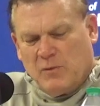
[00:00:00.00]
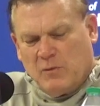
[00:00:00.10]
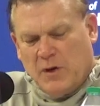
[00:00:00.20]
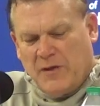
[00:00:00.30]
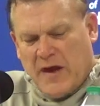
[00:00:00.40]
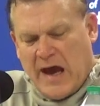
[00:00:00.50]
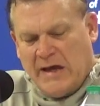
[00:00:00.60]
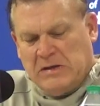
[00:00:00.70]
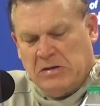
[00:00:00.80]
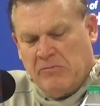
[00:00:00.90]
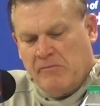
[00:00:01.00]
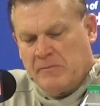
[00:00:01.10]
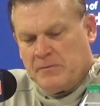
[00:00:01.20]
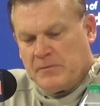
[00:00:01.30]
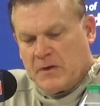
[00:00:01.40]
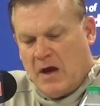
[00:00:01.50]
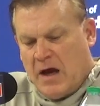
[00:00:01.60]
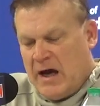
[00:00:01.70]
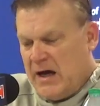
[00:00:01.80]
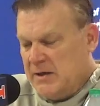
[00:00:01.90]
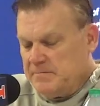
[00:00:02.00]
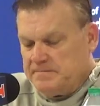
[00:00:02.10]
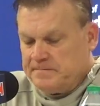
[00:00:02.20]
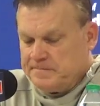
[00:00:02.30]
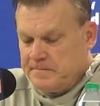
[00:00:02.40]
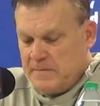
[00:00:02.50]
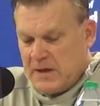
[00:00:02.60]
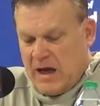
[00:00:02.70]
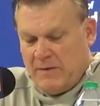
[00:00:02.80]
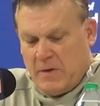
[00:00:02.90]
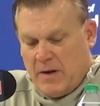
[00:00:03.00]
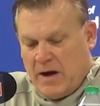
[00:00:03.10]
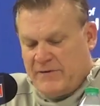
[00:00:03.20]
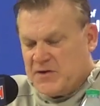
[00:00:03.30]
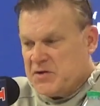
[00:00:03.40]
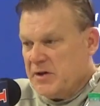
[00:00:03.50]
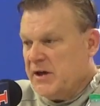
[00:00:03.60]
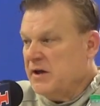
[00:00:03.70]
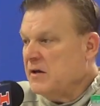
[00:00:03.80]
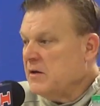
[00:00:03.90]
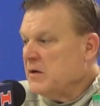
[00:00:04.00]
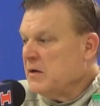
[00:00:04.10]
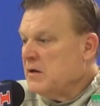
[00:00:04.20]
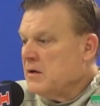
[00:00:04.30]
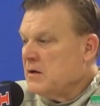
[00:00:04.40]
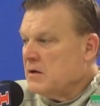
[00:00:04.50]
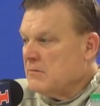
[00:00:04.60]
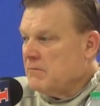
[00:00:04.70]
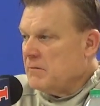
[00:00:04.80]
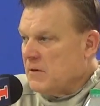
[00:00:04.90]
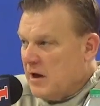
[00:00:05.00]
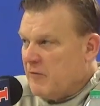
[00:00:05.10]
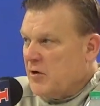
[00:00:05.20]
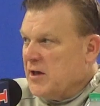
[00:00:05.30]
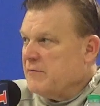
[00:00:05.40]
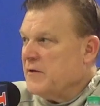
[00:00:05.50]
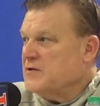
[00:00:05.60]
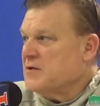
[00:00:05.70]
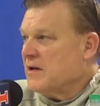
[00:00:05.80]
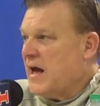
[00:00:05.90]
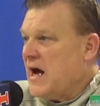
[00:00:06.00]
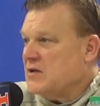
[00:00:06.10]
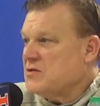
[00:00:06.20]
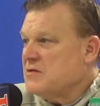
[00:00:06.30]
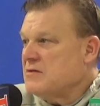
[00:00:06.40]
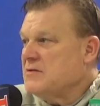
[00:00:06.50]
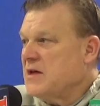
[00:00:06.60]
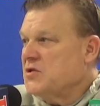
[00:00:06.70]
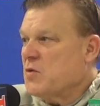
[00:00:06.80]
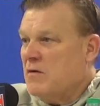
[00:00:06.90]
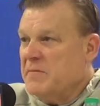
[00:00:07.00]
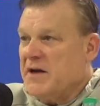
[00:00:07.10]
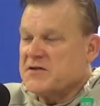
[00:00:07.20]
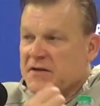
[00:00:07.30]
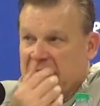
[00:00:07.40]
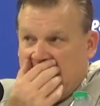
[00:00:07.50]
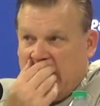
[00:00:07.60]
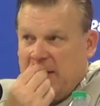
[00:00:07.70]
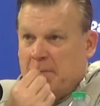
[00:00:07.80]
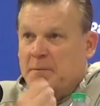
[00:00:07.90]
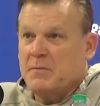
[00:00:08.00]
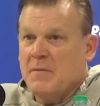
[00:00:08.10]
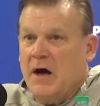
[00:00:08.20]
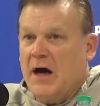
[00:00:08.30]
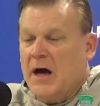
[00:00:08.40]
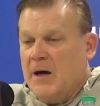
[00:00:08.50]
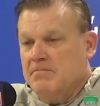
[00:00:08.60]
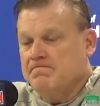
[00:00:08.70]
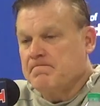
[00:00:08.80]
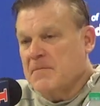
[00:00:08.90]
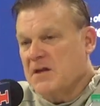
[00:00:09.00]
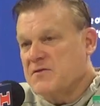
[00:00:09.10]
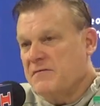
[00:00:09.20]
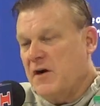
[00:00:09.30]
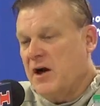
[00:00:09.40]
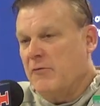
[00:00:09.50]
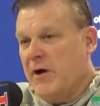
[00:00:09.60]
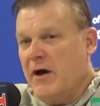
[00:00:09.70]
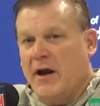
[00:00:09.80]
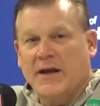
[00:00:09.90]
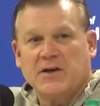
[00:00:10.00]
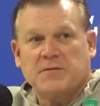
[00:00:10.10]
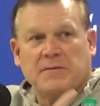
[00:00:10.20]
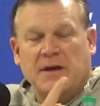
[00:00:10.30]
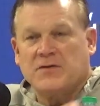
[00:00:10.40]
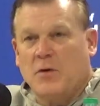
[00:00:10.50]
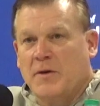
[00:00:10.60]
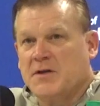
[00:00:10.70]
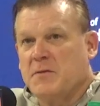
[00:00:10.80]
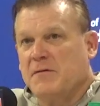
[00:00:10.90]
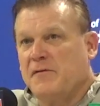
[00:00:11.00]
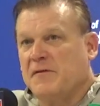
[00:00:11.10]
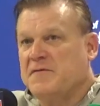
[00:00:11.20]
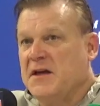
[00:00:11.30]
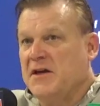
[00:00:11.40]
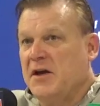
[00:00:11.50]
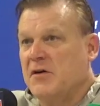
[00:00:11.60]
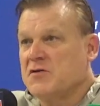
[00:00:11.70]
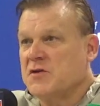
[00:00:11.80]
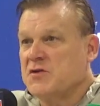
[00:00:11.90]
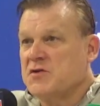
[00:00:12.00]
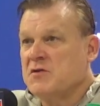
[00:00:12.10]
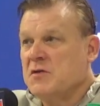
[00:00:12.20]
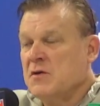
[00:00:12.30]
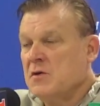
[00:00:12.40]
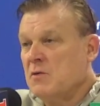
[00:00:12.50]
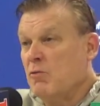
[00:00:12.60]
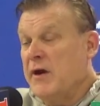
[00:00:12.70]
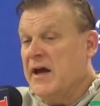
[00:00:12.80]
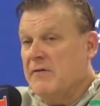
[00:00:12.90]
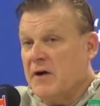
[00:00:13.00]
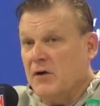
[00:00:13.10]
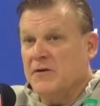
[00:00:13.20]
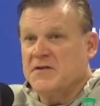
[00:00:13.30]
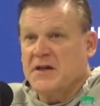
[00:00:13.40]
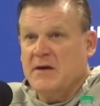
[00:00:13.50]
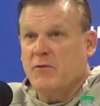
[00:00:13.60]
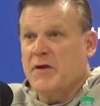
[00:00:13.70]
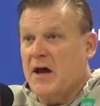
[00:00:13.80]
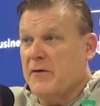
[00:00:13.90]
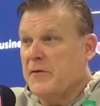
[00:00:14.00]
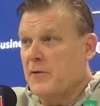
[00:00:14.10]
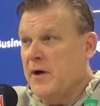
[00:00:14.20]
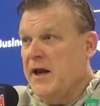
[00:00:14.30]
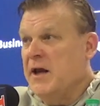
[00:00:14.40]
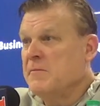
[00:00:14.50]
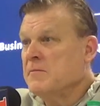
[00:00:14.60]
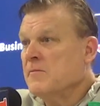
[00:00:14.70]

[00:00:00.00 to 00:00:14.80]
With that, I obviously love our defense the last 10, 12 minutes of the game. It's very rare. I think they told me it's been 15 years since we have held a team without a three.